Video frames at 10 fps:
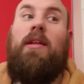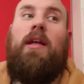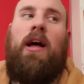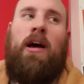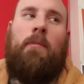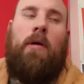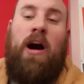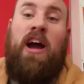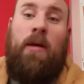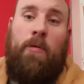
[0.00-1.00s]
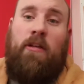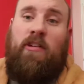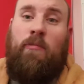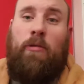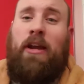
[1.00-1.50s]
I have
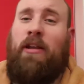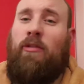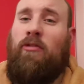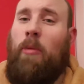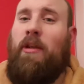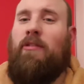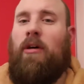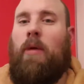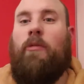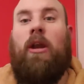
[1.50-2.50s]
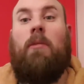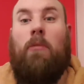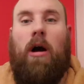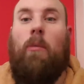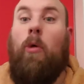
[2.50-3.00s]
personally played it so many times, I don't
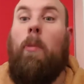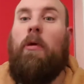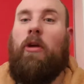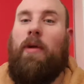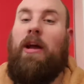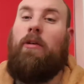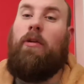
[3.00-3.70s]
mind warping around.